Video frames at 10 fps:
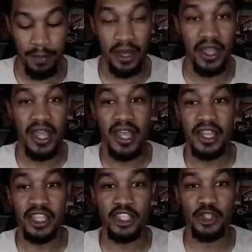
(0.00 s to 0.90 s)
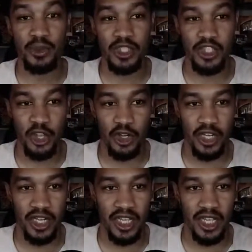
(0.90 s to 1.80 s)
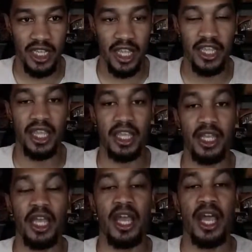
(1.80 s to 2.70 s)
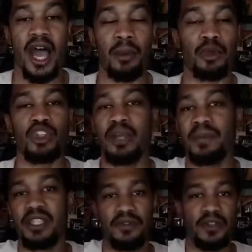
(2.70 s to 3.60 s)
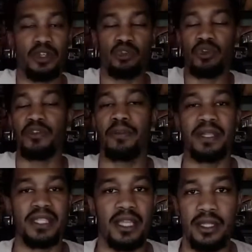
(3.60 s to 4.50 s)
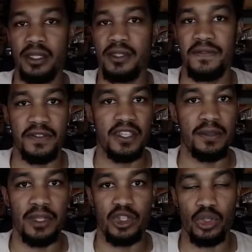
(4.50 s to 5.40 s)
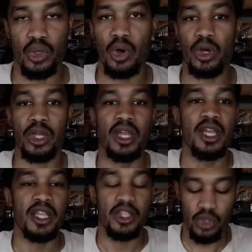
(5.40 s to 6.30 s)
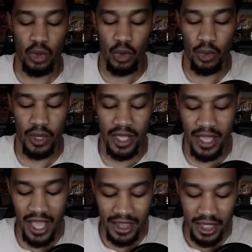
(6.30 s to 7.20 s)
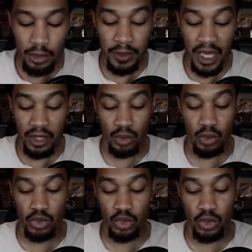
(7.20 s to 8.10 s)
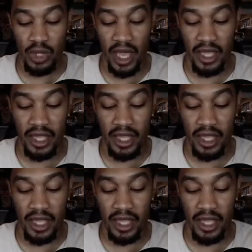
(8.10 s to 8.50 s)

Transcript: But this is what started it, and then I'm going to try to make these videos roughly about 10 to 15 minutes long. So I think it would be kind of cool to do that.